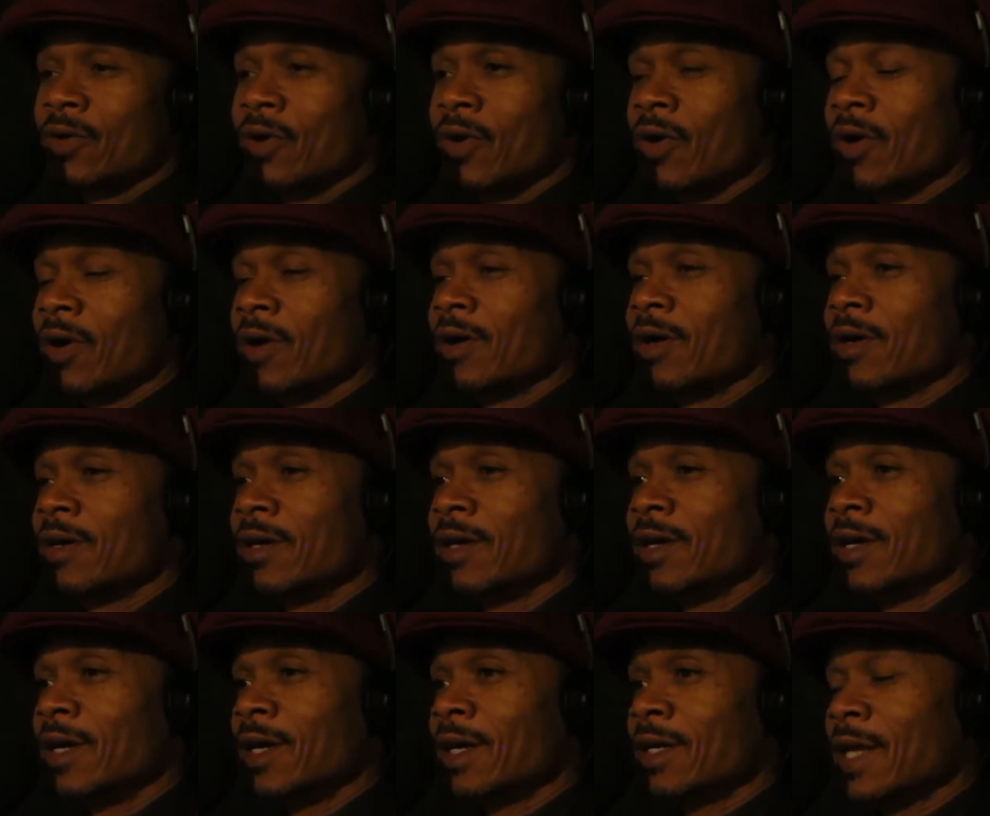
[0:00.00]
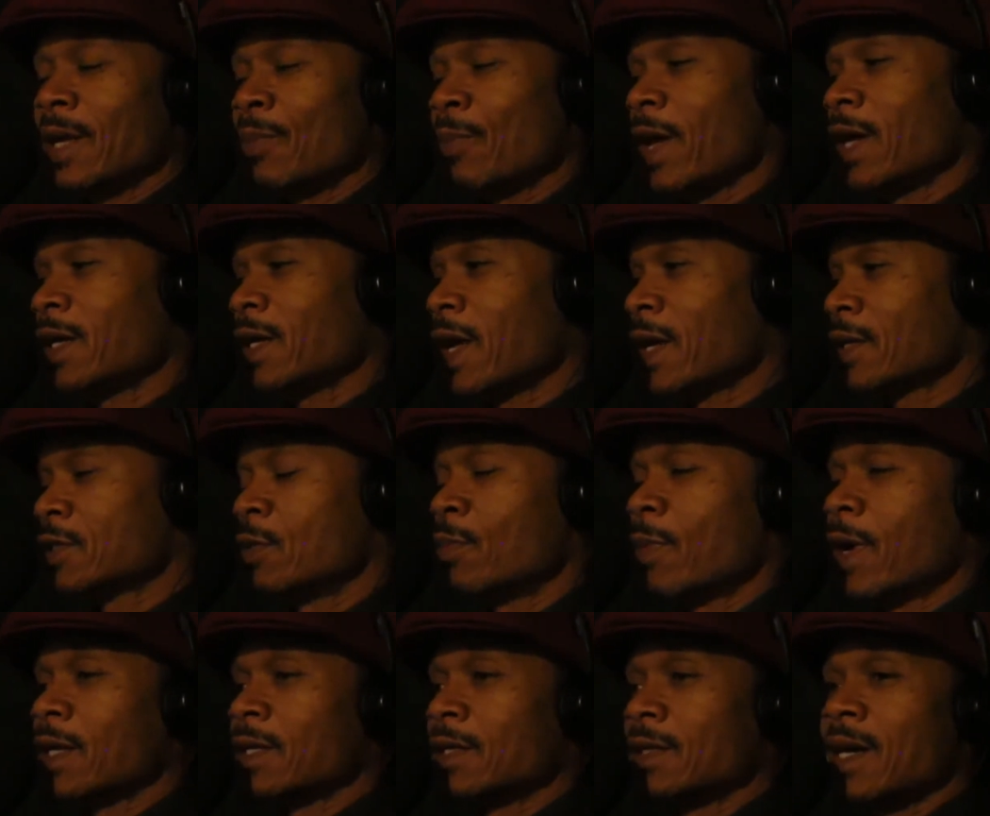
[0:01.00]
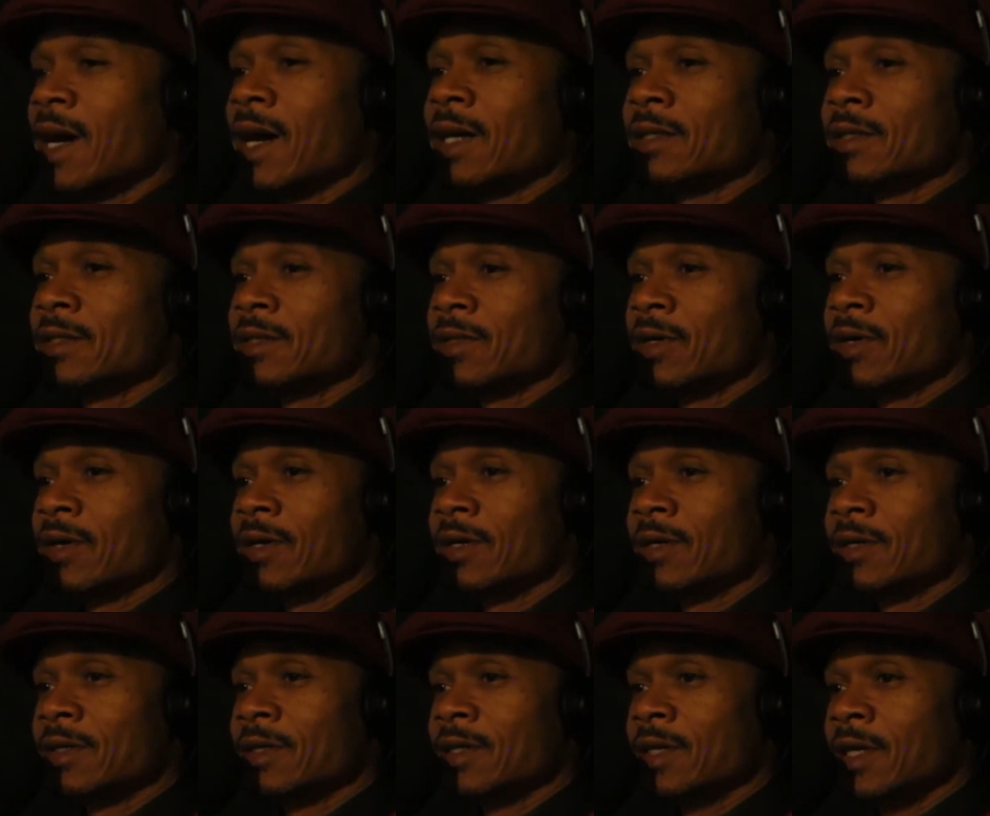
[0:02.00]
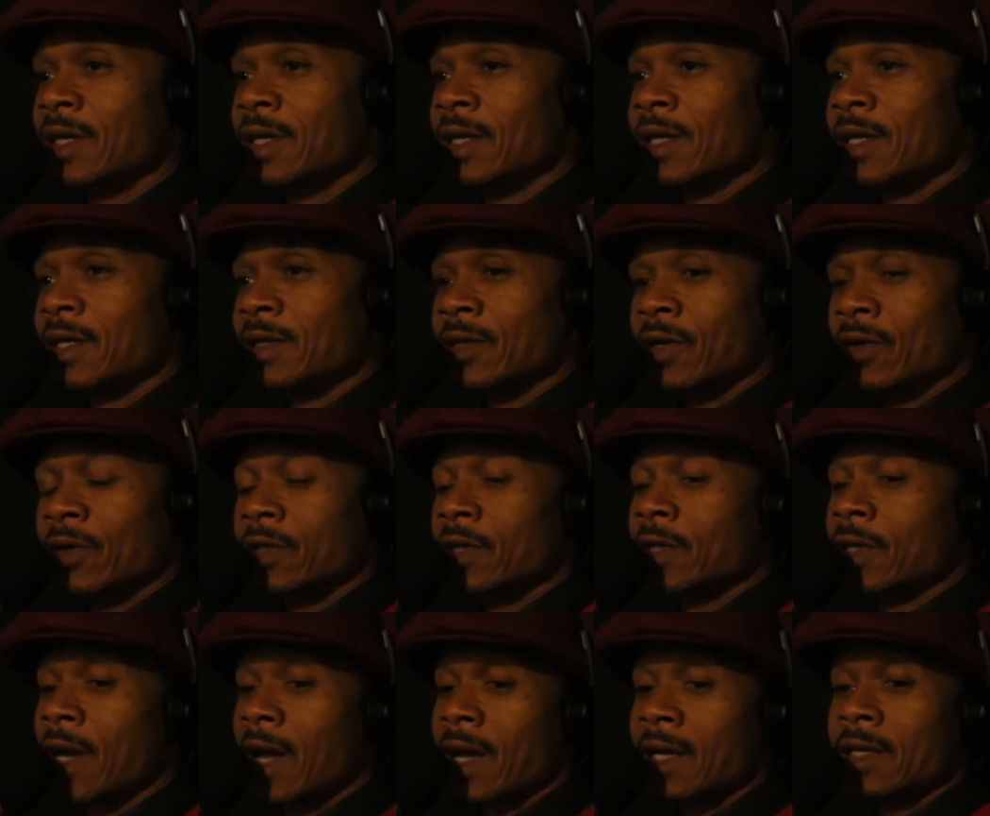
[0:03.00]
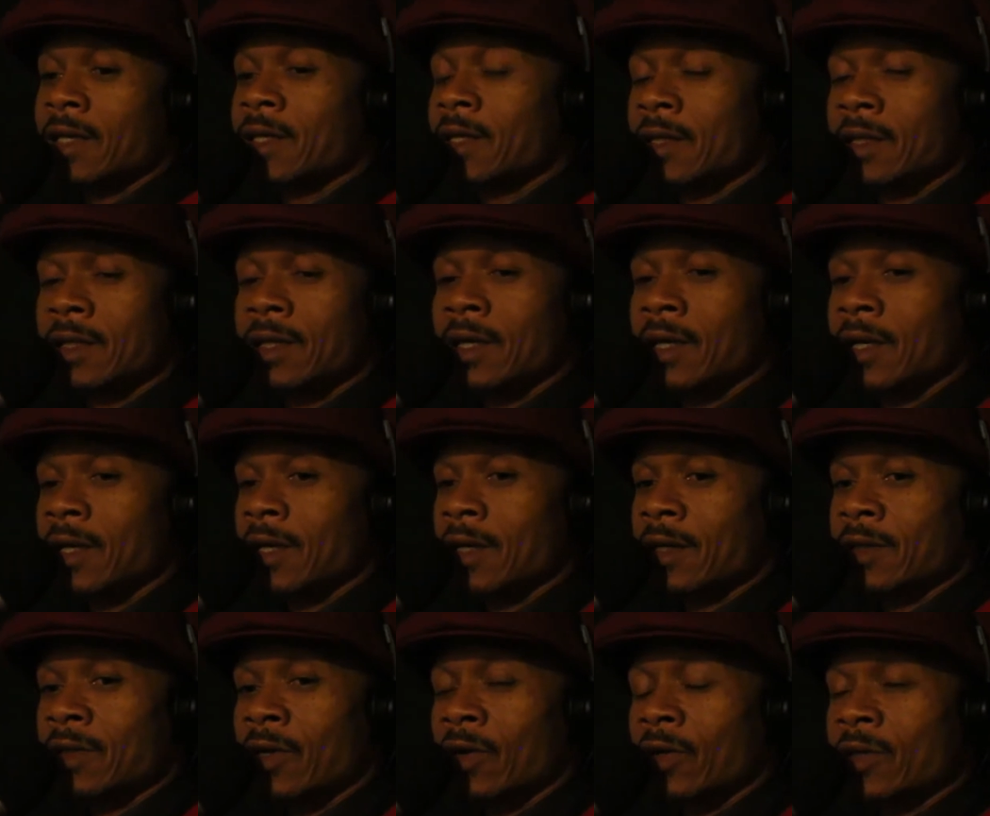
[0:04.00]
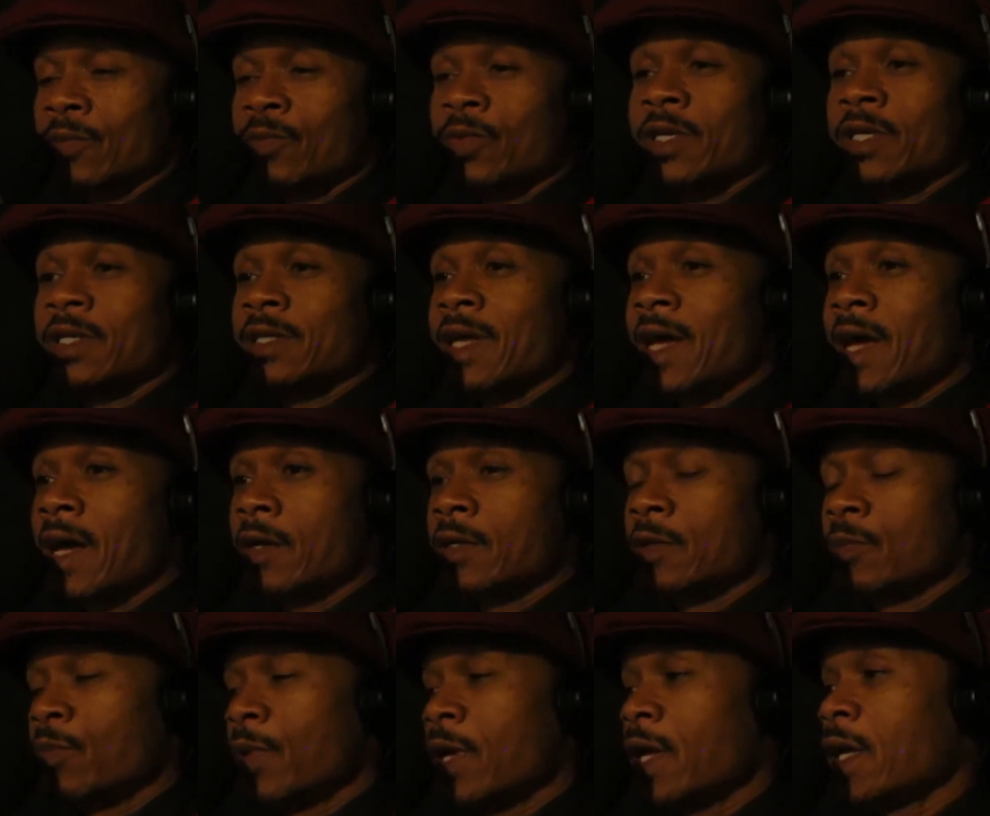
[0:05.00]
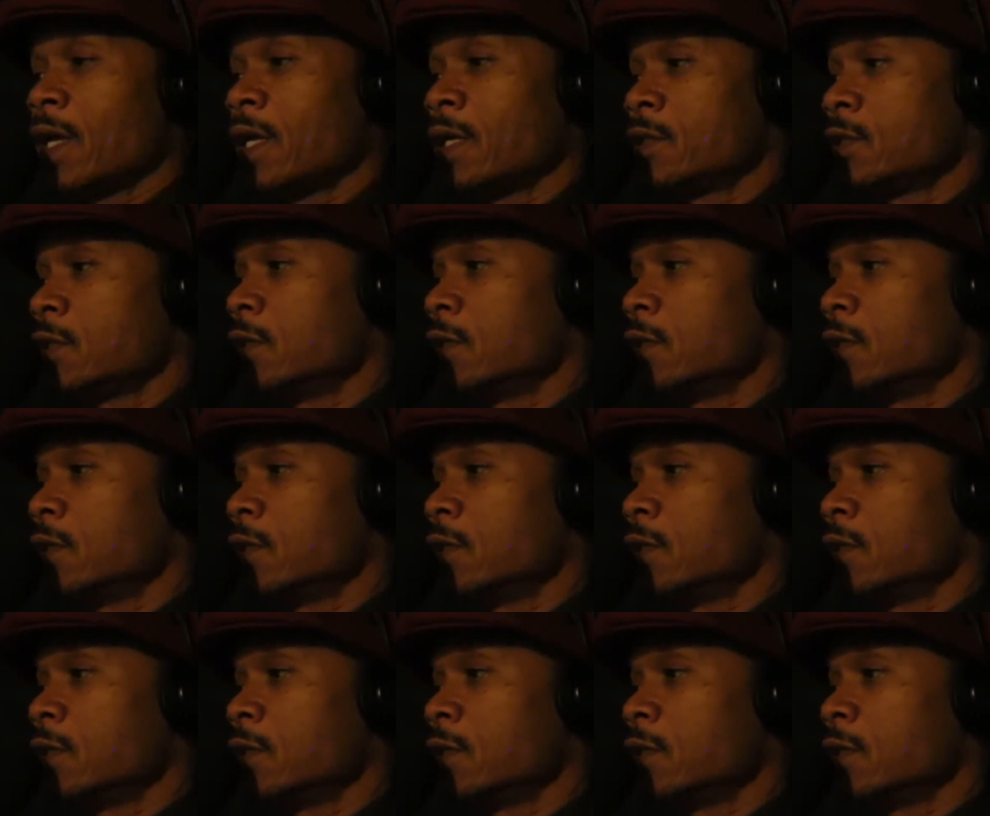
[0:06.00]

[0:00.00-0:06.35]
or they make X amount of dollars, or, he look like he, can put it down in bed.